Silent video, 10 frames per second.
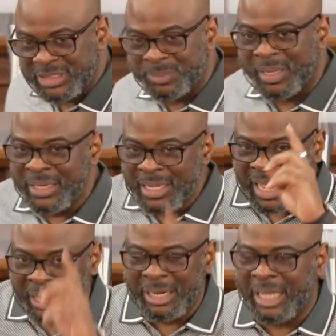man.
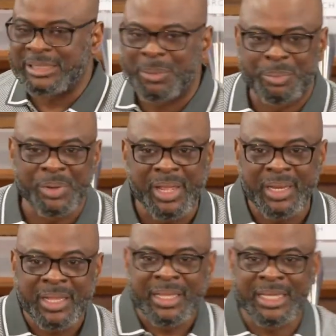And as I'm praying,
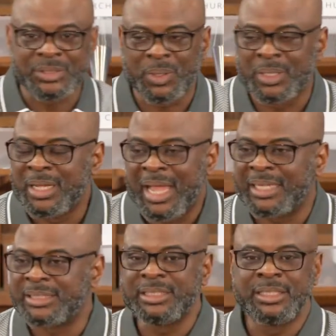guess what? I
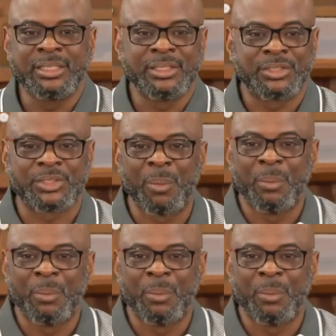see some